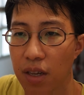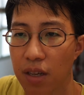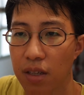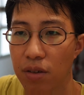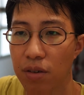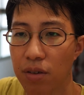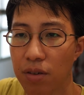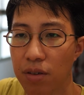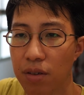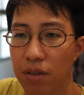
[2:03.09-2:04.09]

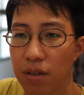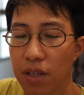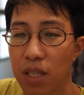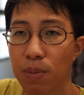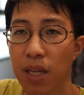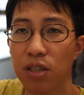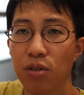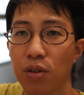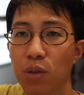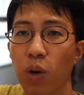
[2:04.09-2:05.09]
So this place
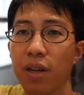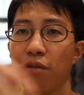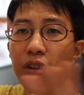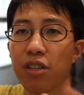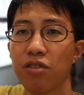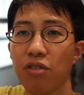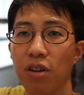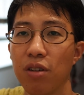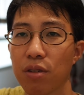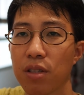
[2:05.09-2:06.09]
shows what the
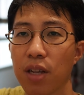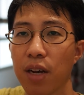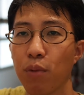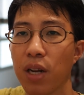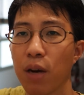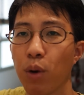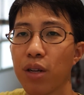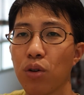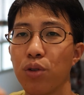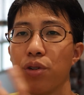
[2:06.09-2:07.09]
restaurant looks like. When I want
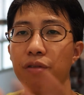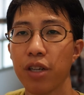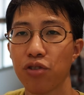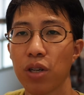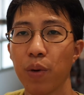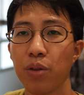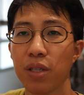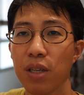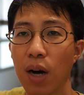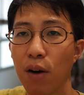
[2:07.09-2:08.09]
to go to a restaurant, I want to
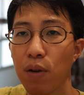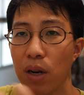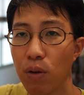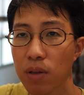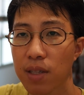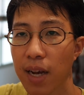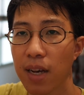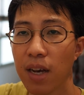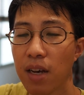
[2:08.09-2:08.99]
see how it looks like.